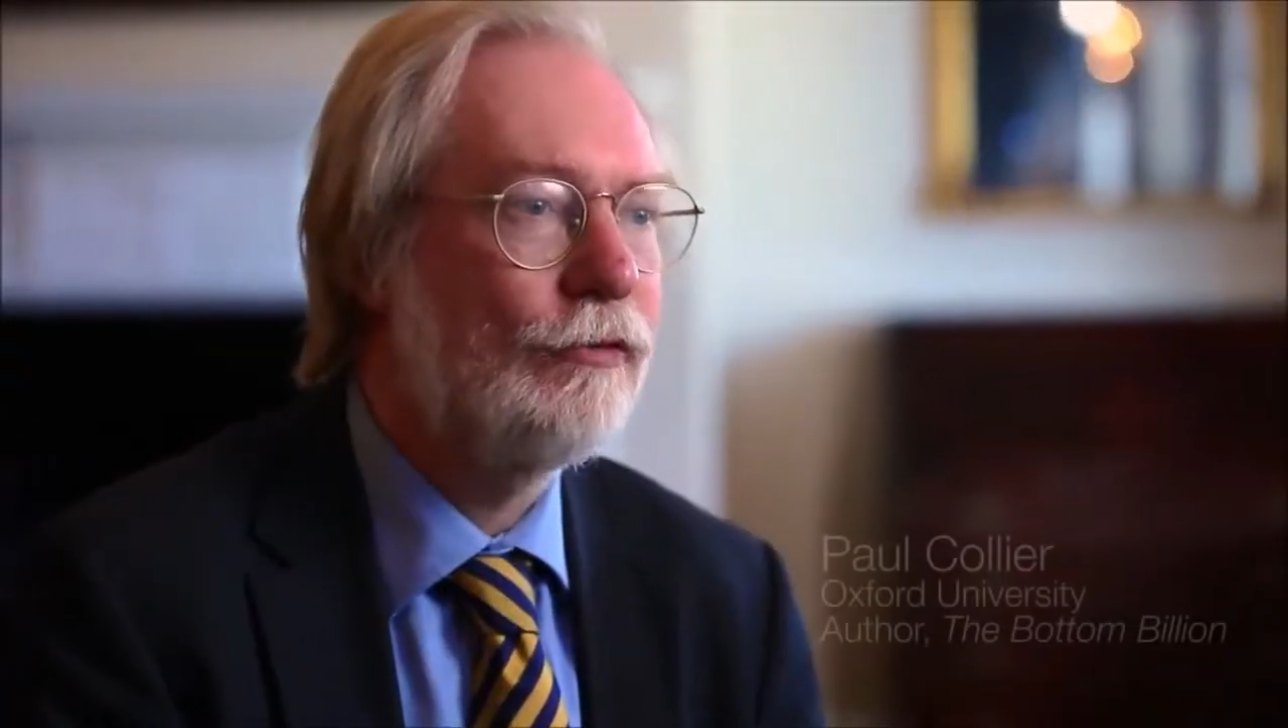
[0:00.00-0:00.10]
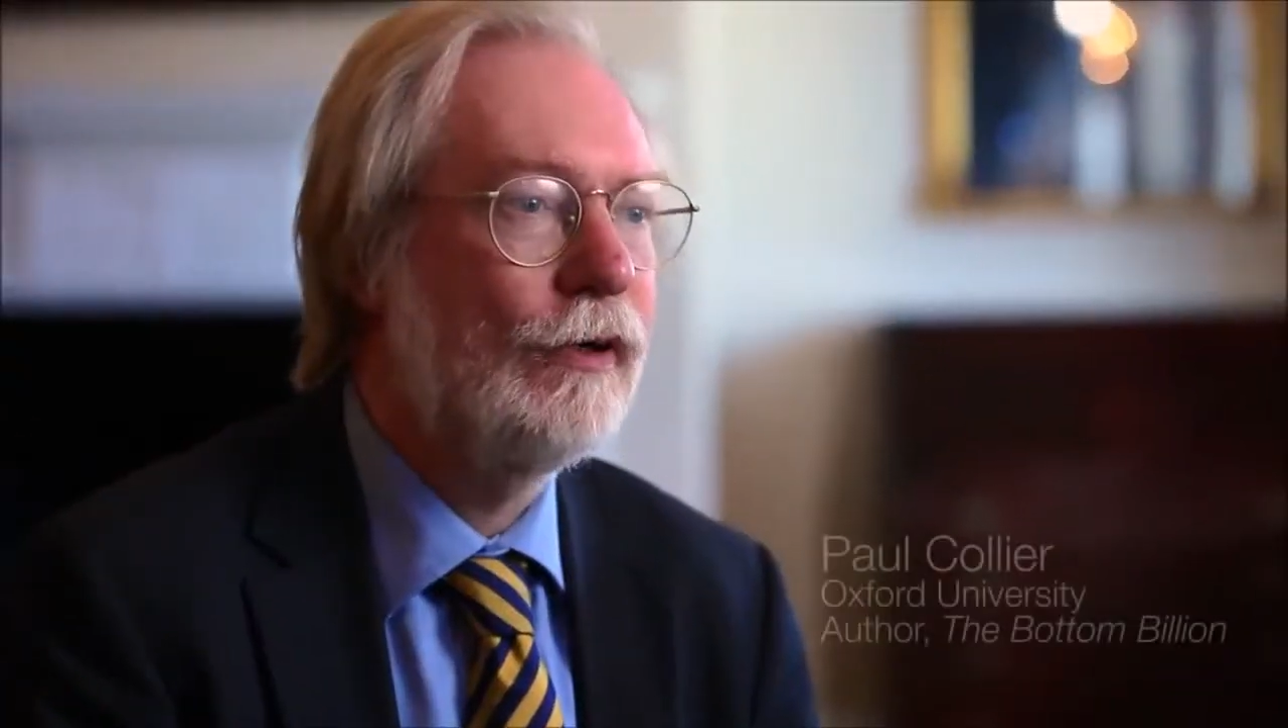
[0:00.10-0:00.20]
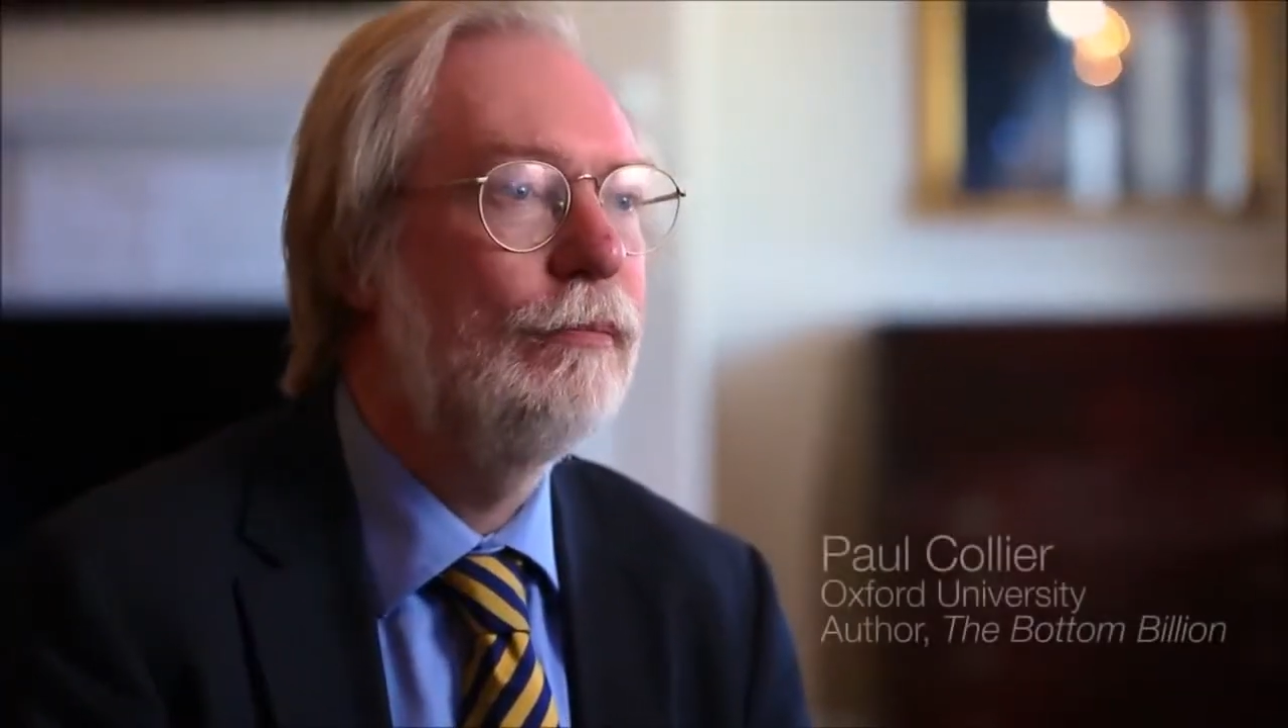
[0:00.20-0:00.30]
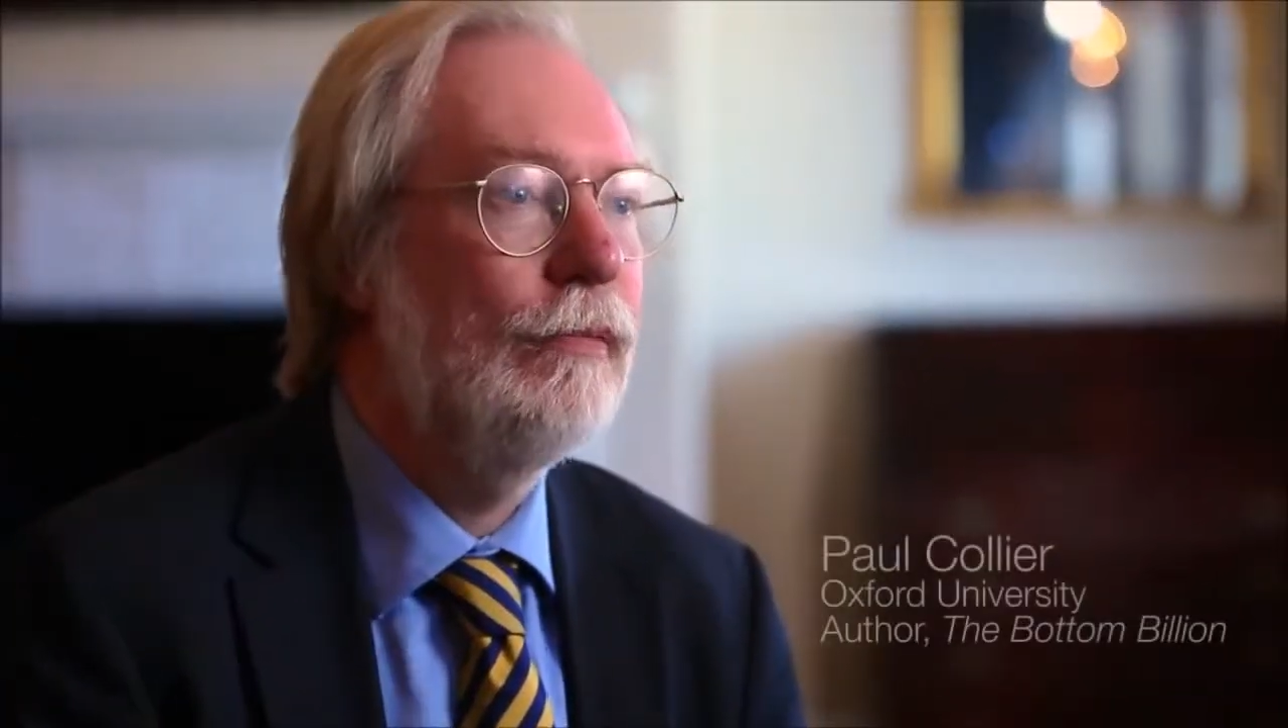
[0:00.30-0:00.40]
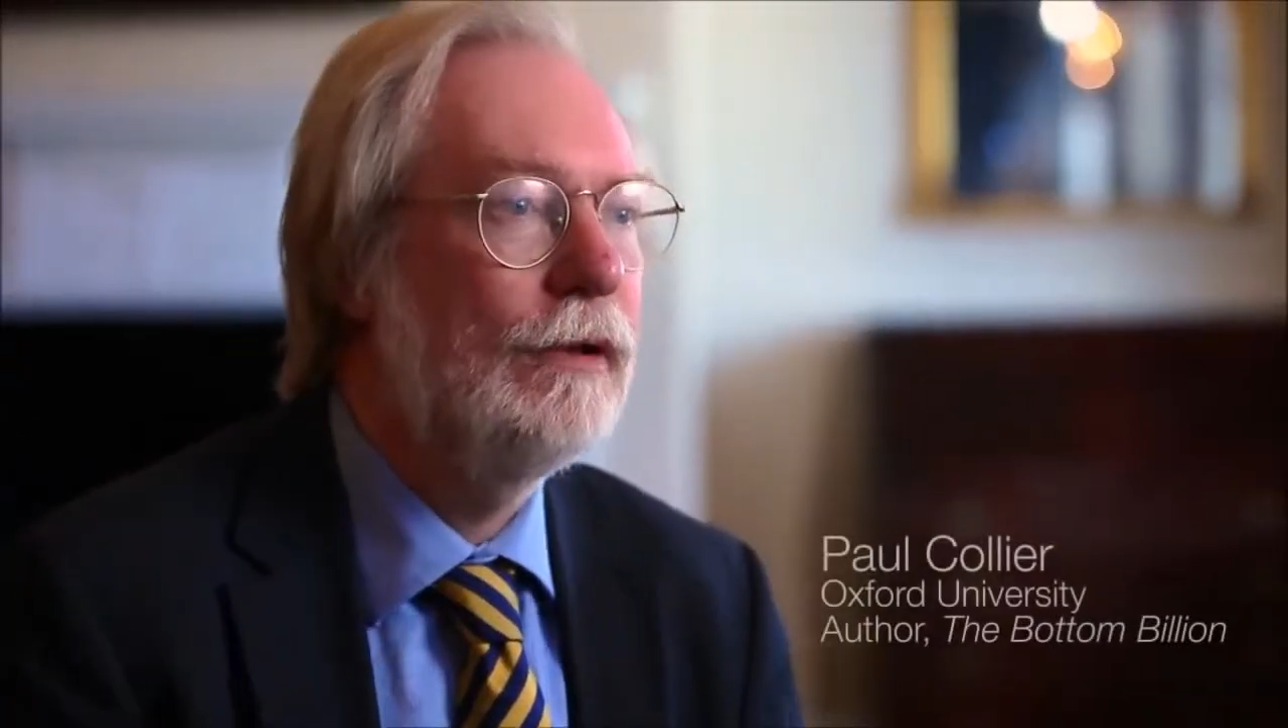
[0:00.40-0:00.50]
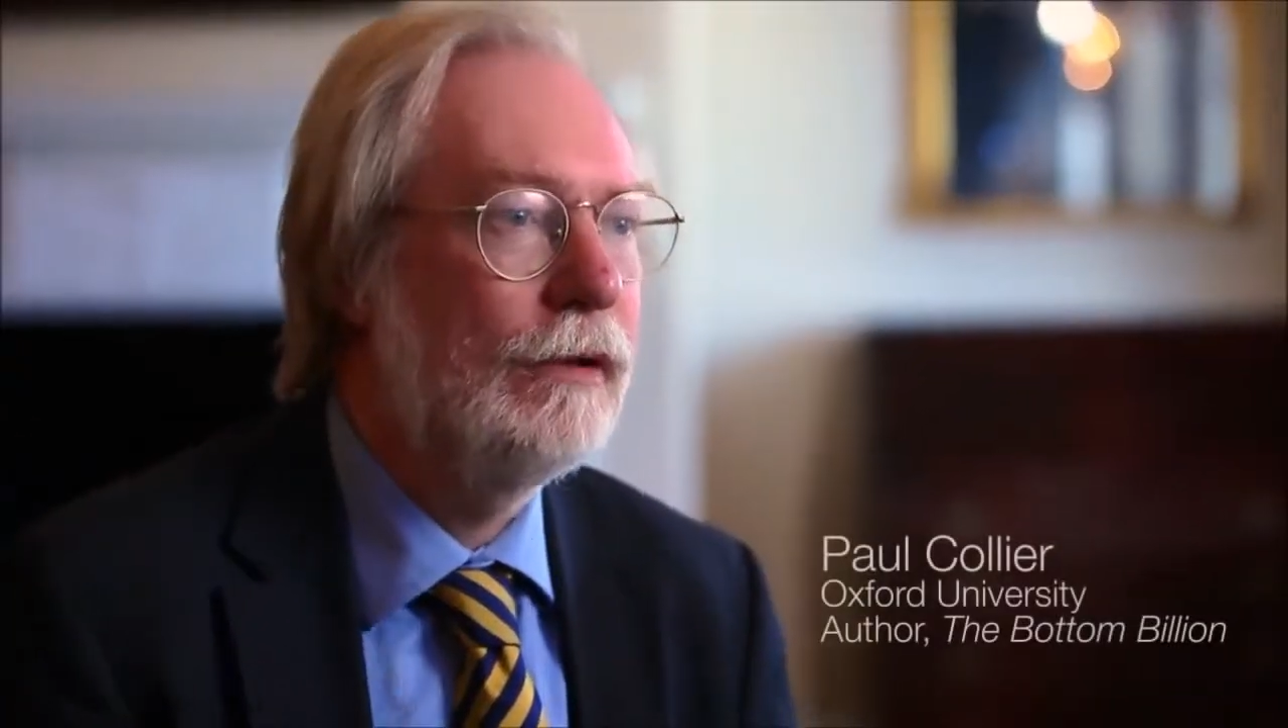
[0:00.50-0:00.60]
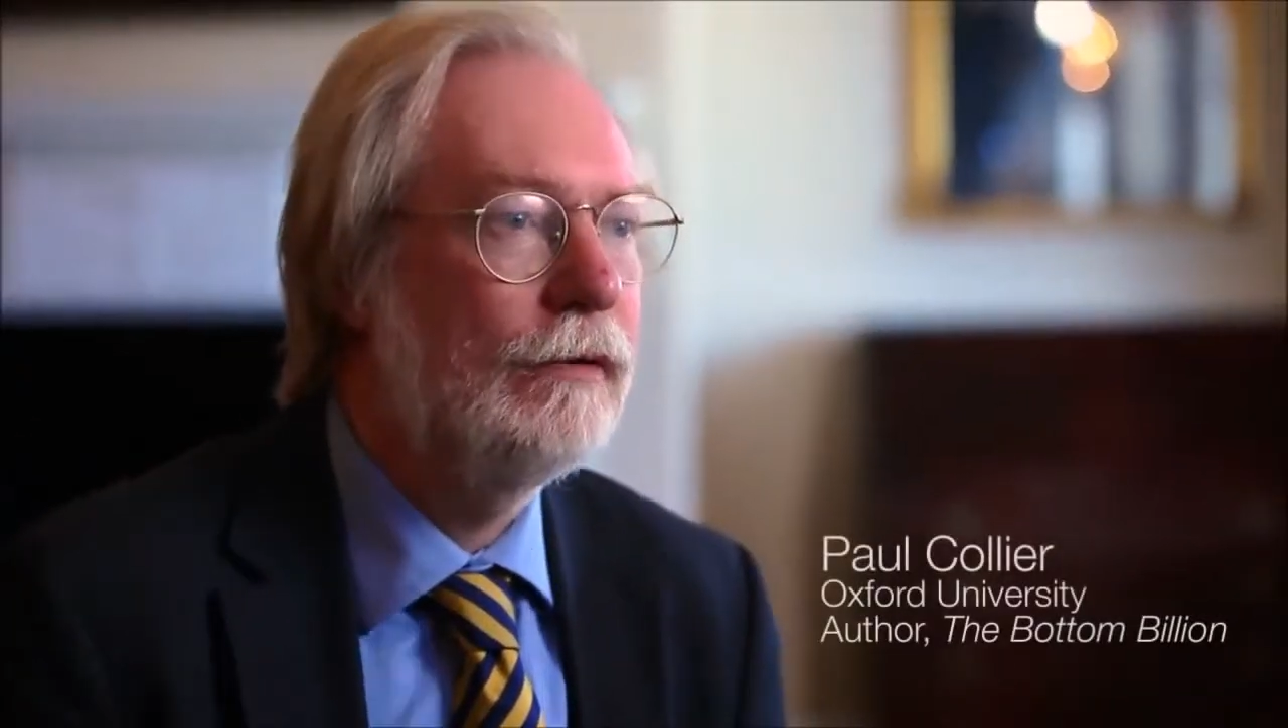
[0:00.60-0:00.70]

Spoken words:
from